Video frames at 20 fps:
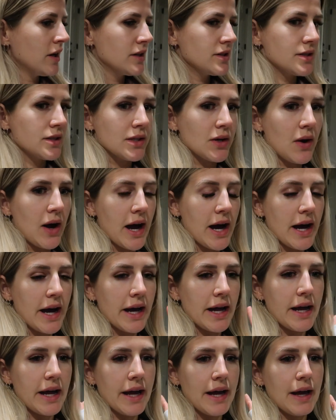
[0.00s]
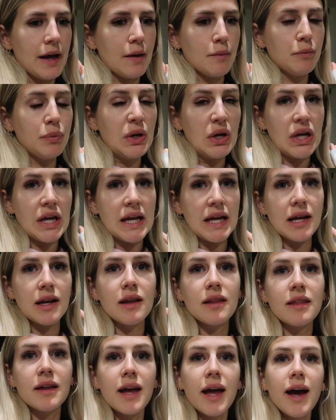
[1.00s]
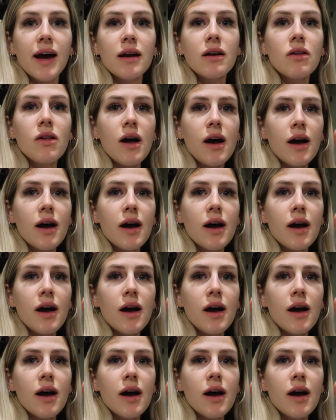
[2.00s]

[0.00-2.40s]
So I am putting the kettle